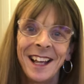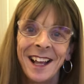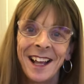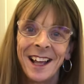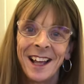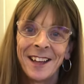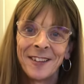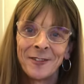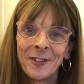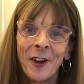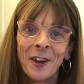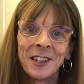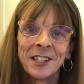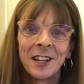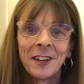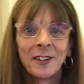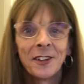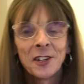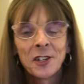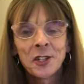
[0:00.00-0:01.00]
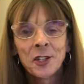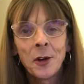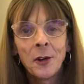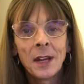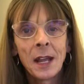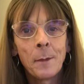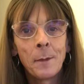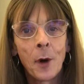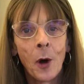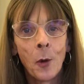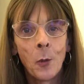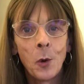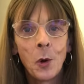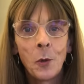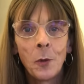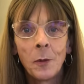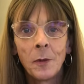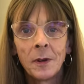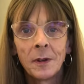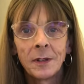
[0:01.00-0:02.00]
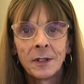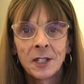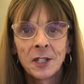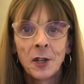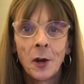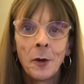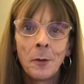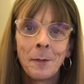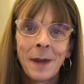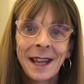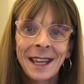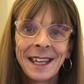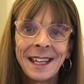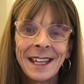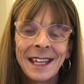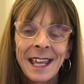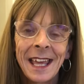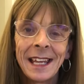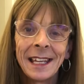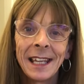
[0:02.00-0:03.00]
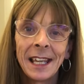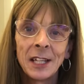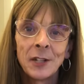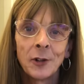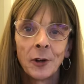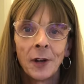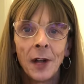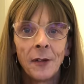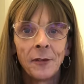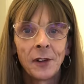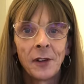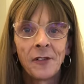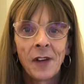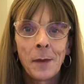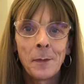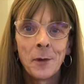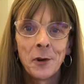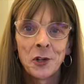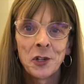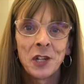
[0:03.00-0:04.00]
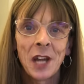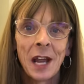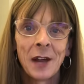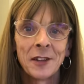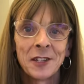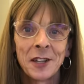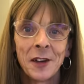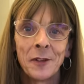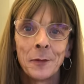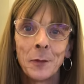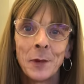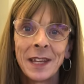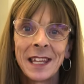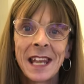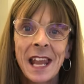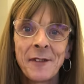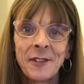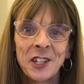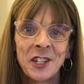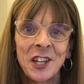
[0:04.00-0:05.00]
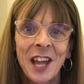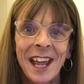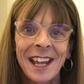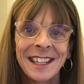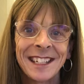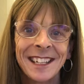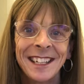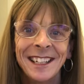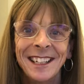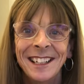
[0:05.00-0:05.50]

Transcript: Uh, right, so I'm going to sign out, but I will sign back in again later on after I've had my shower so we can have a chat.